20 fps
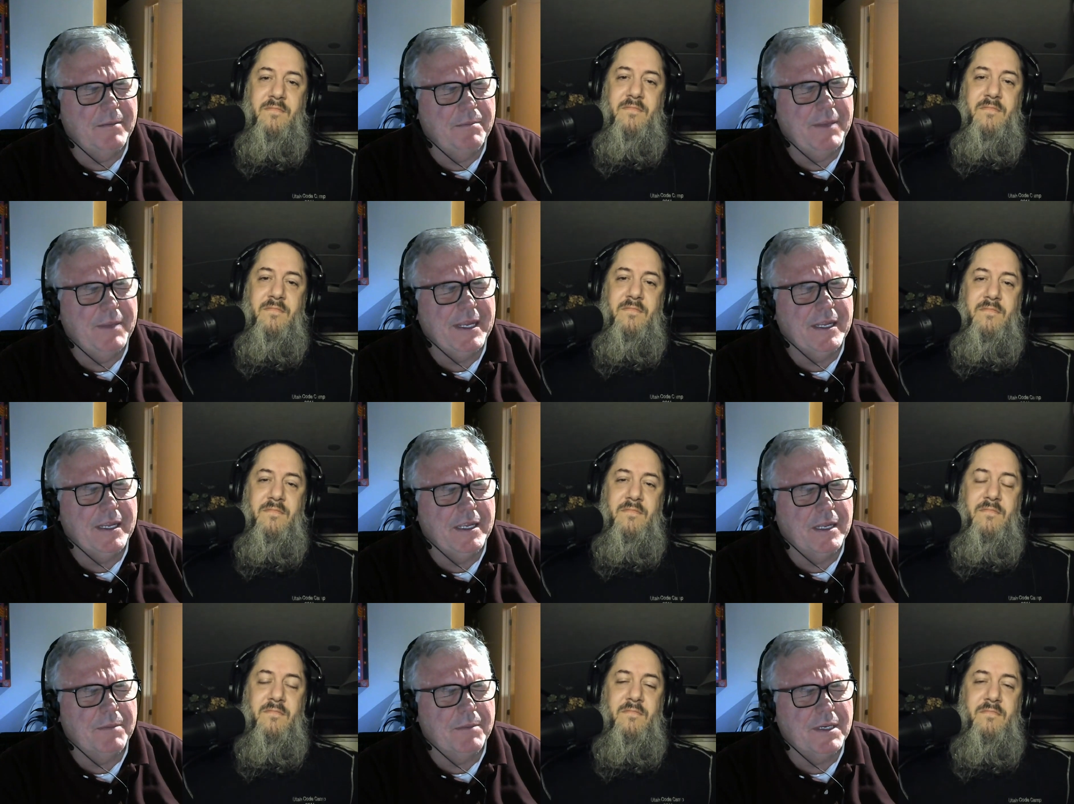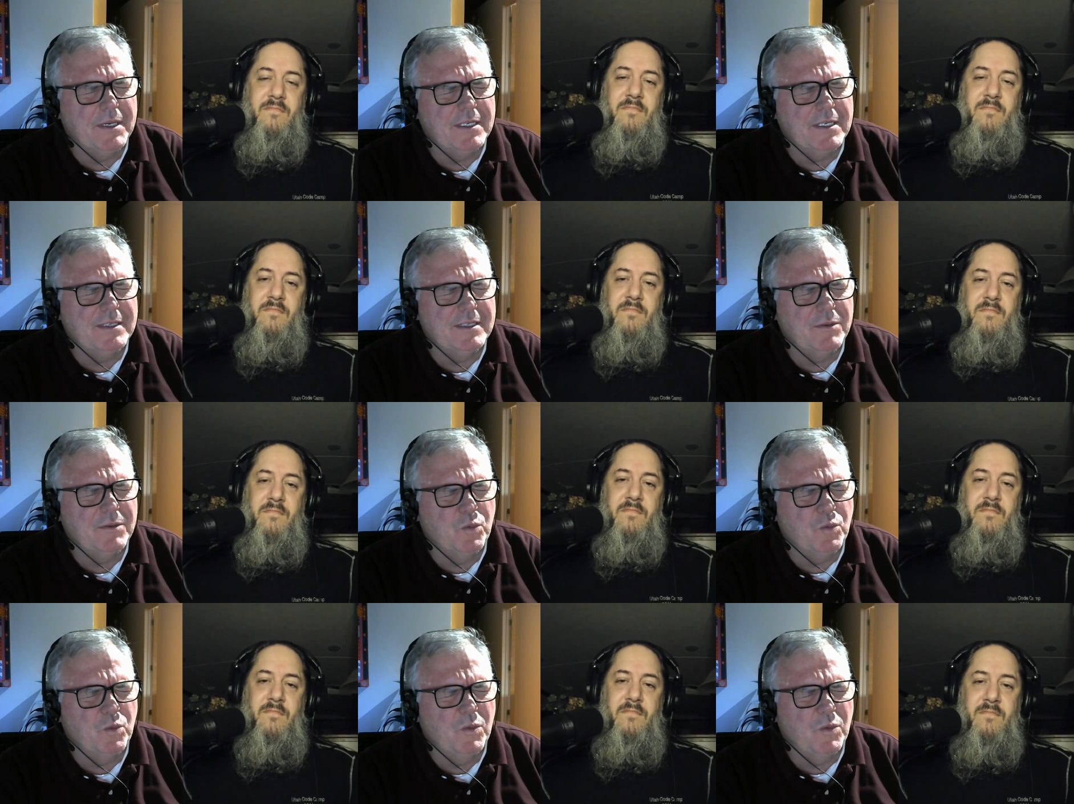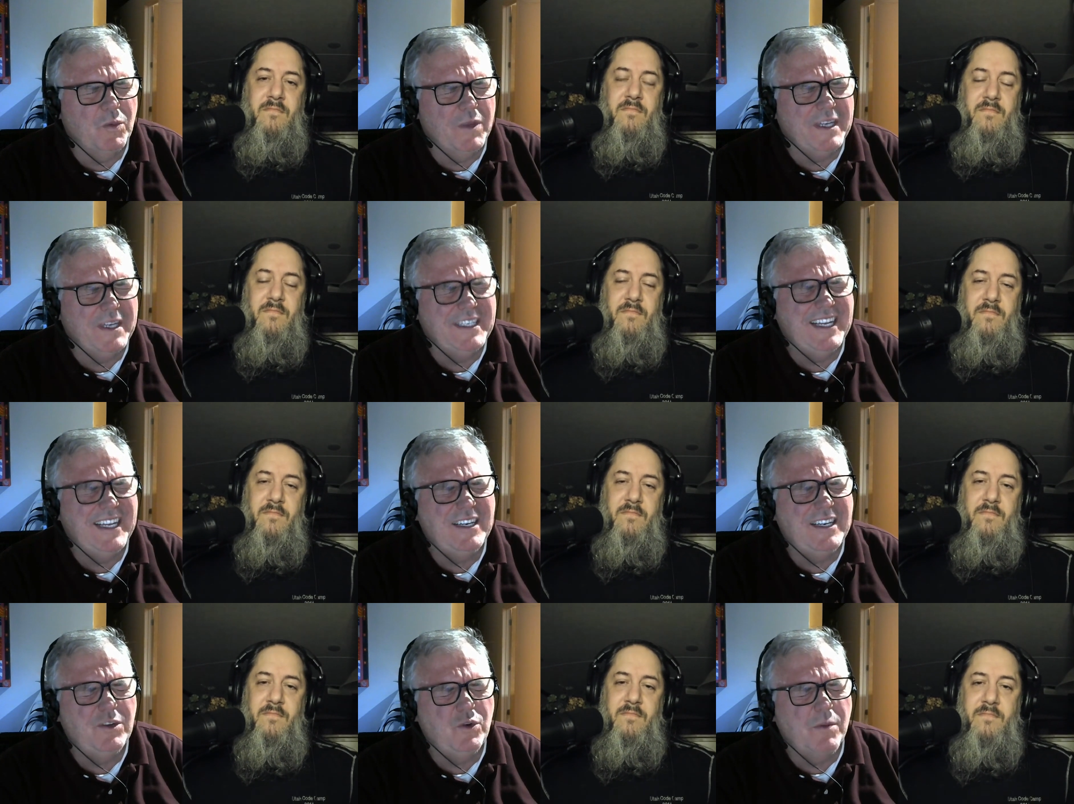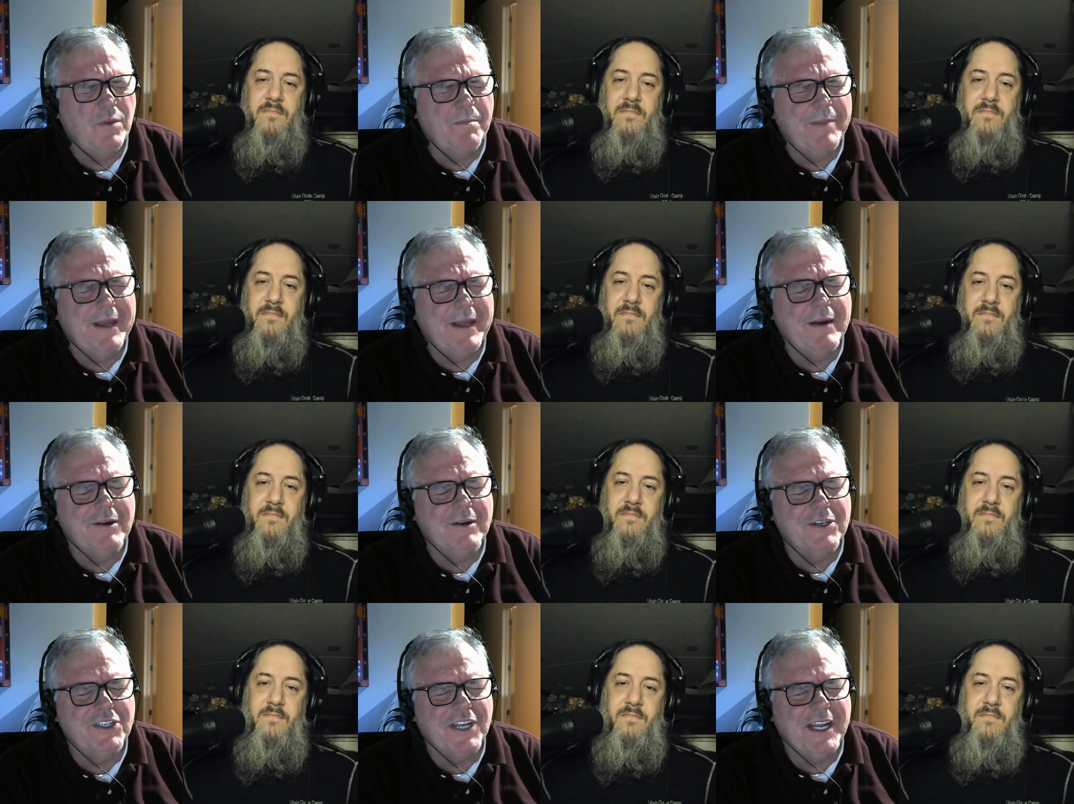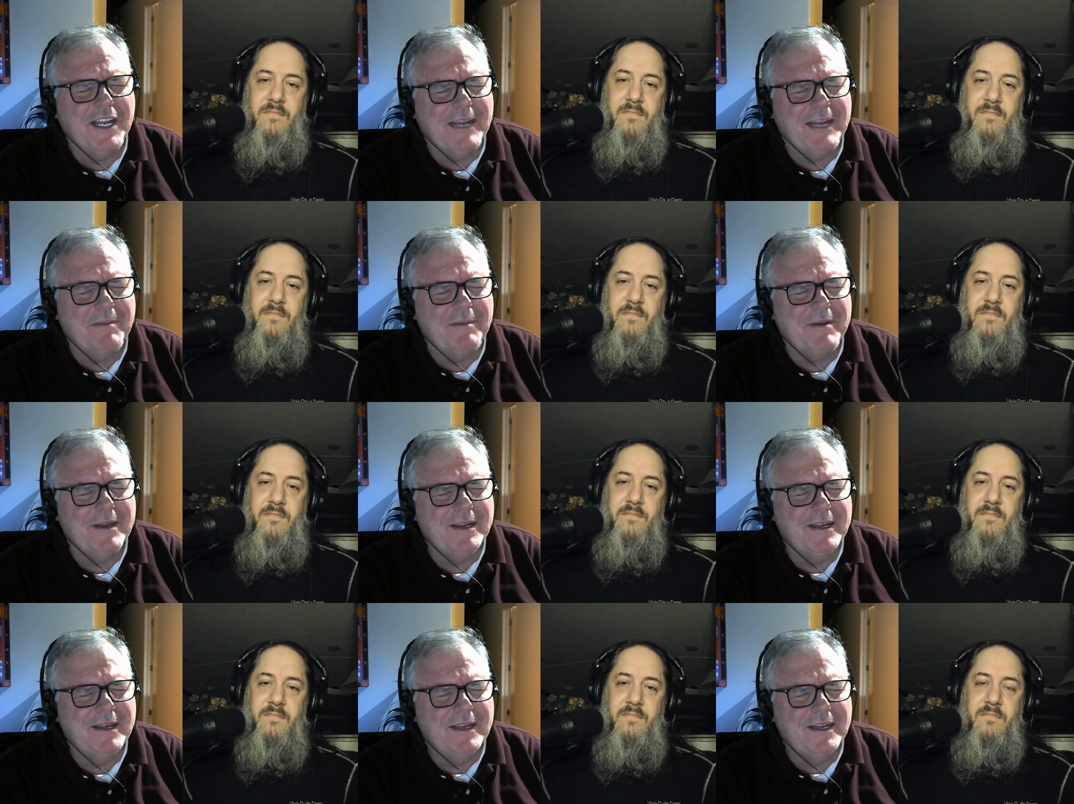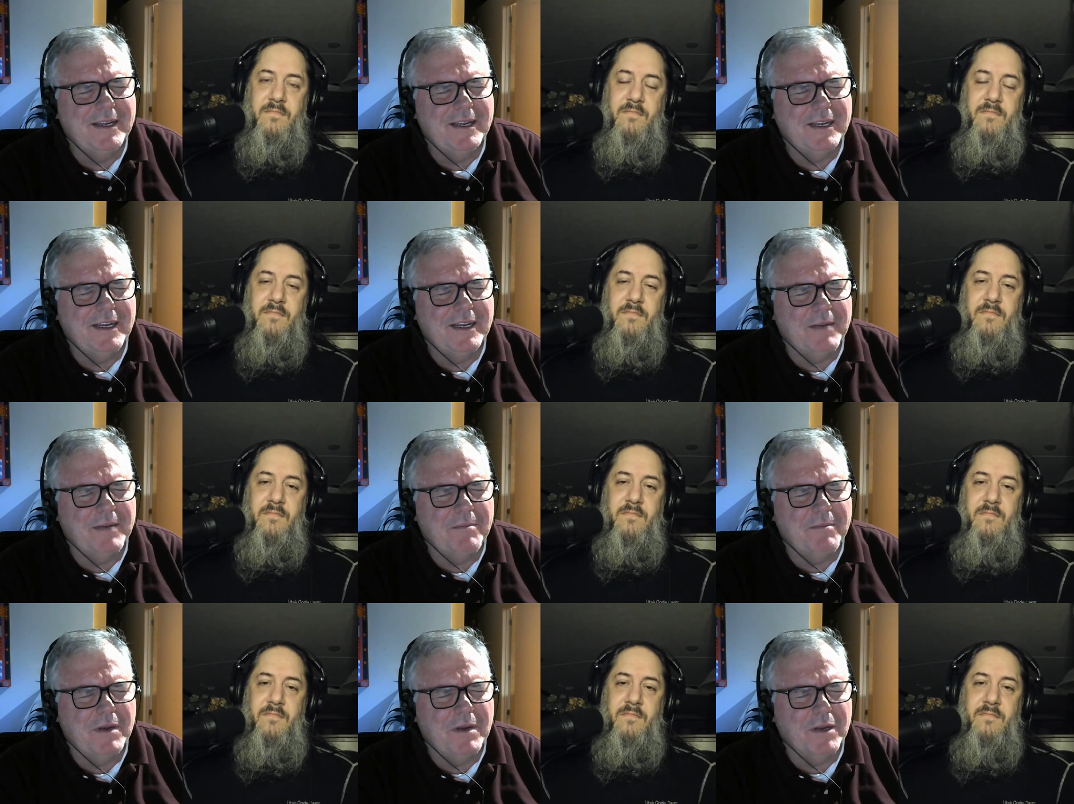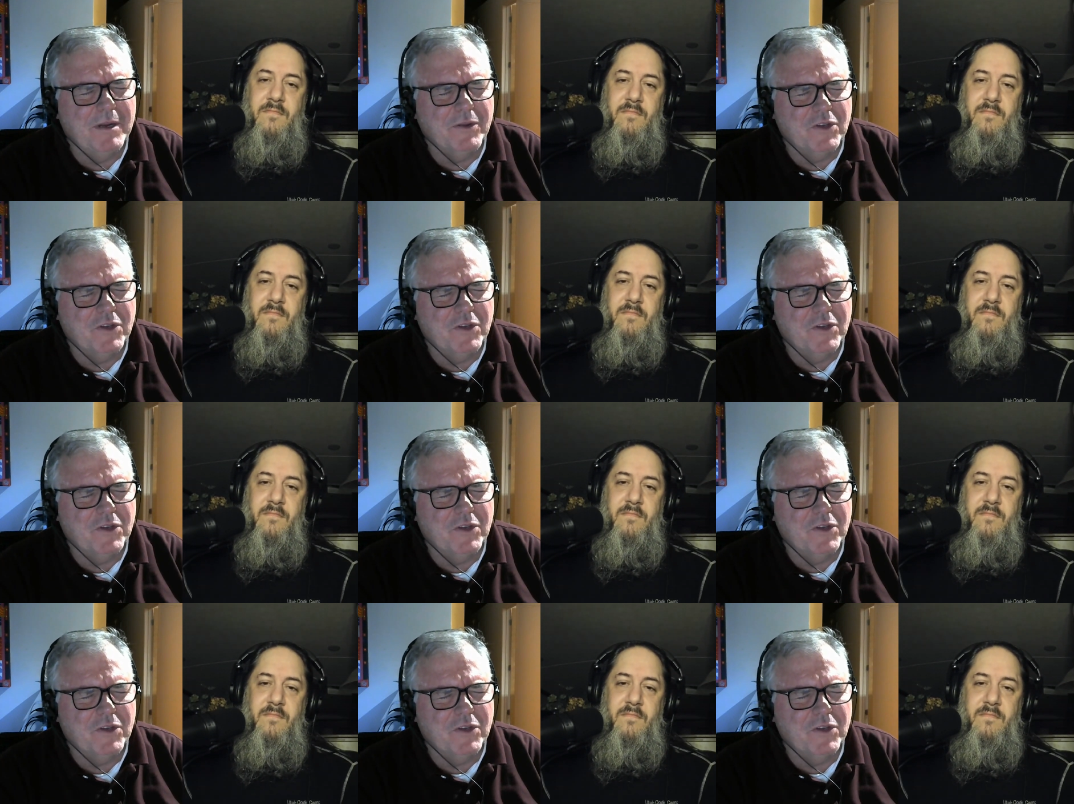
Speaker 1: big companies, they tend to do a better job among